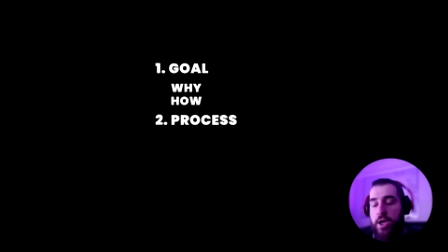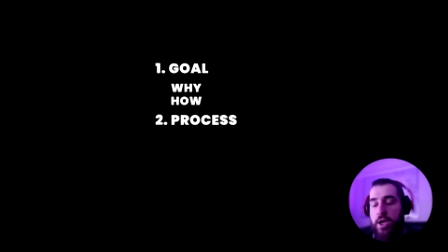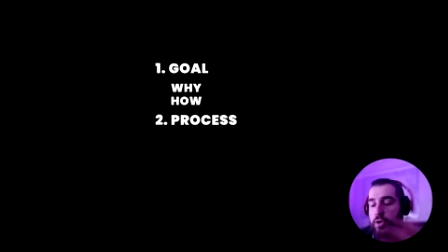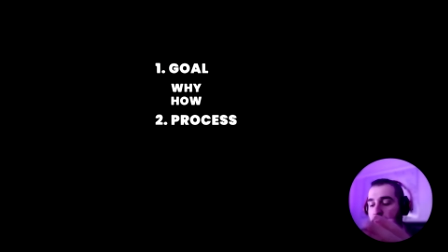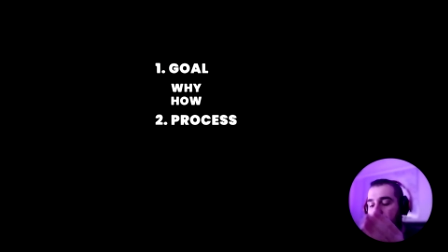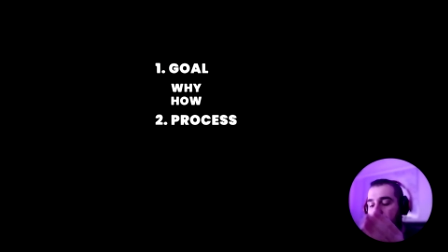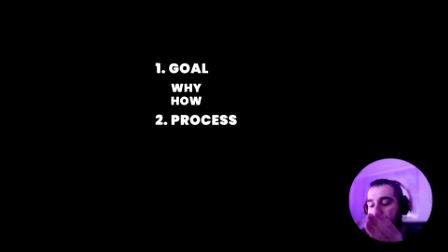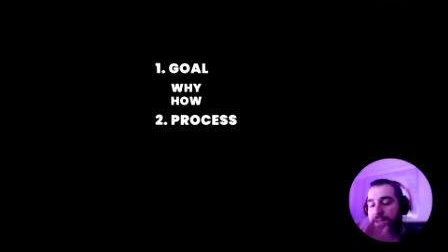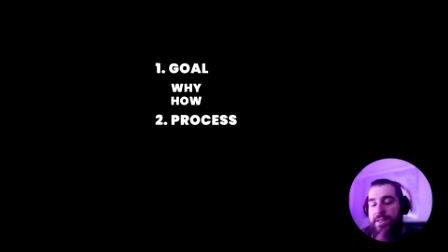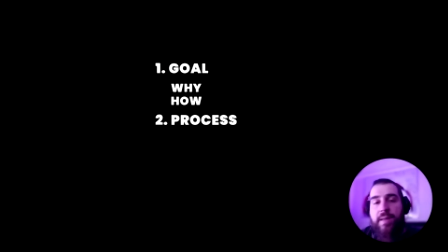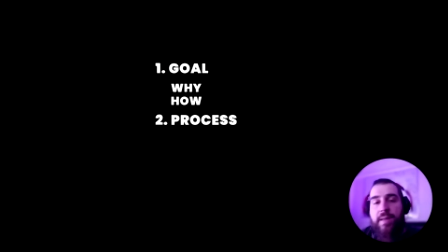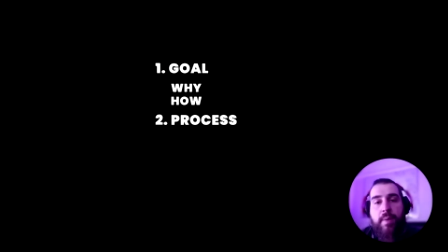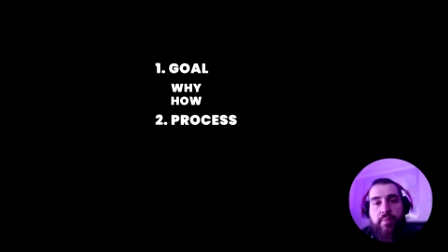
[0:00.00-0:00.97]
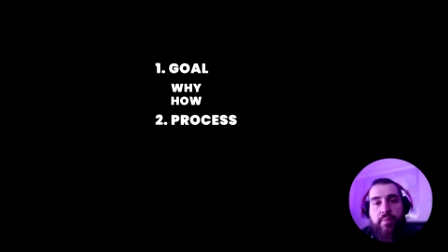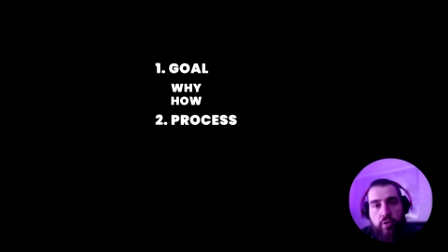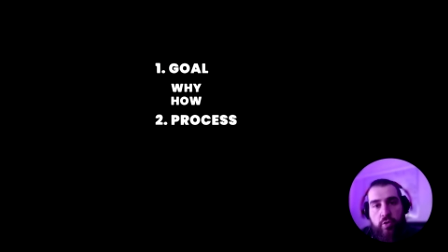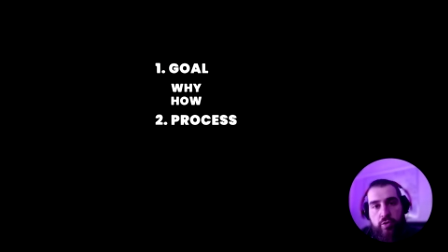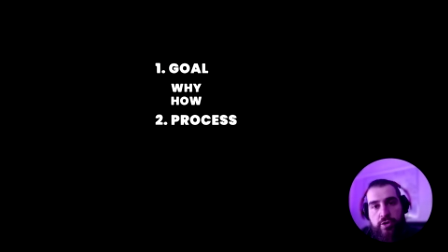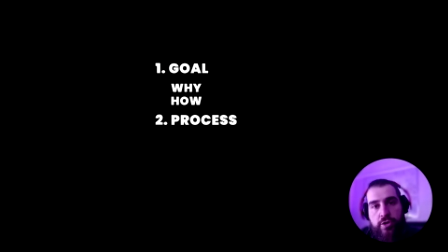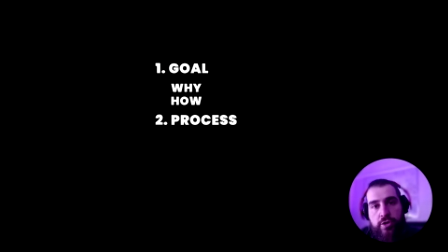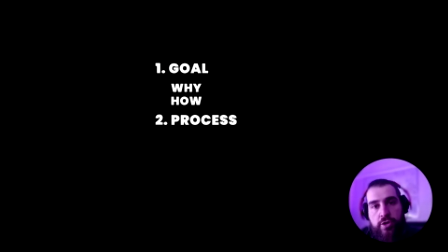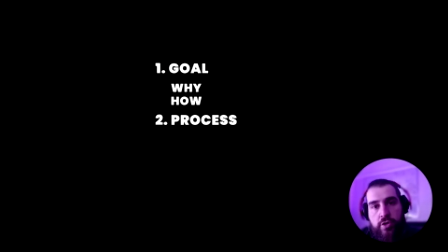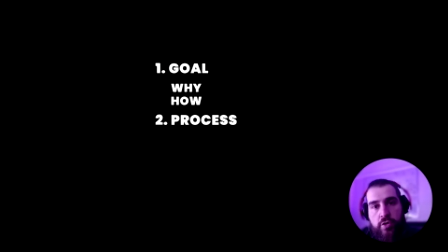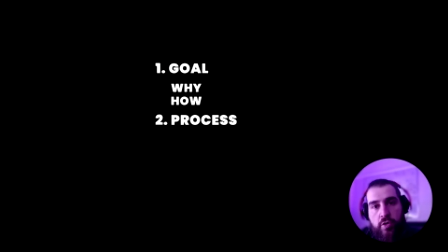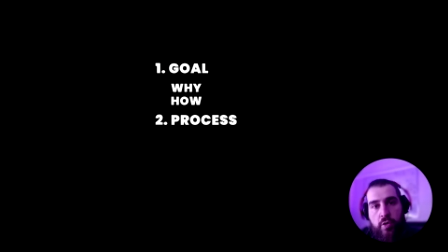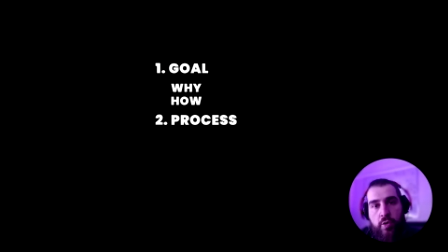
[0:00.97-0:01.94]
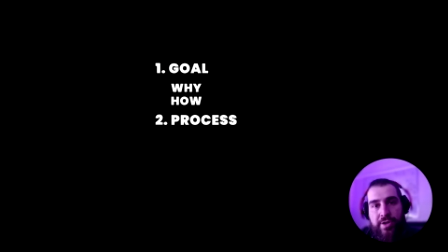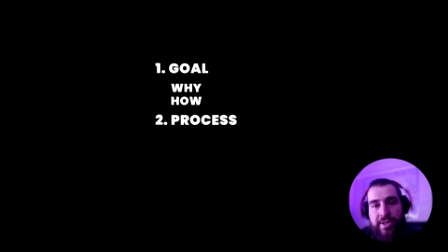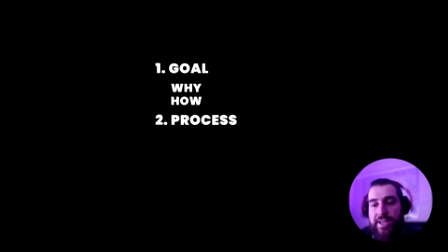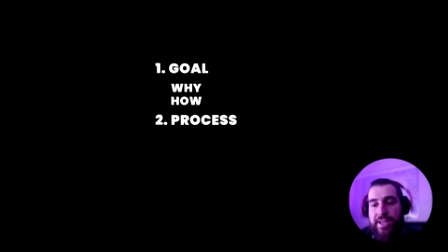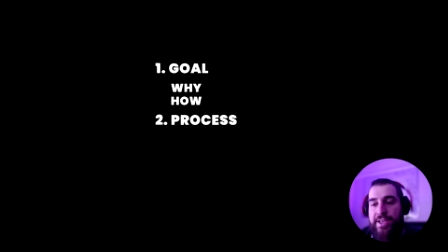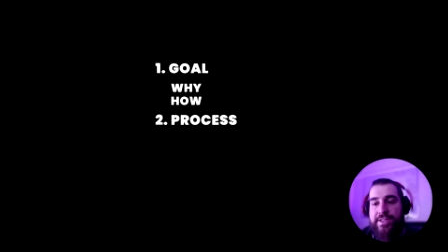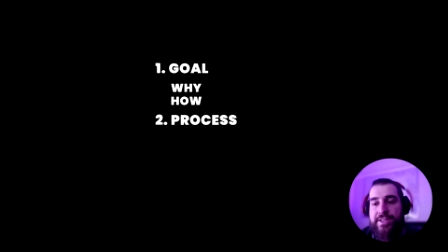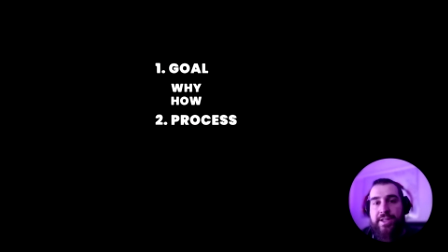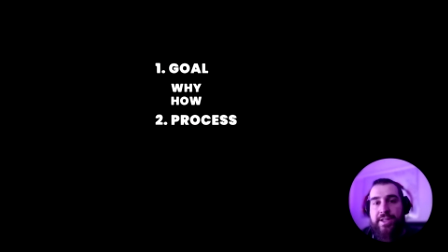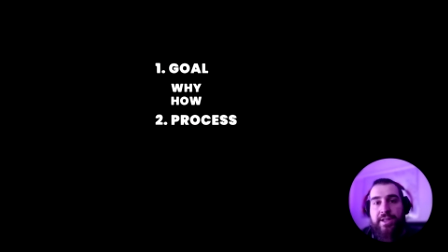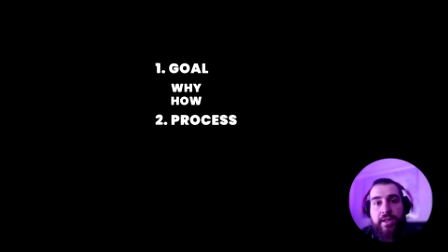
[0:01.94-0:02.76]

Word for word: You gotta set up a process or at least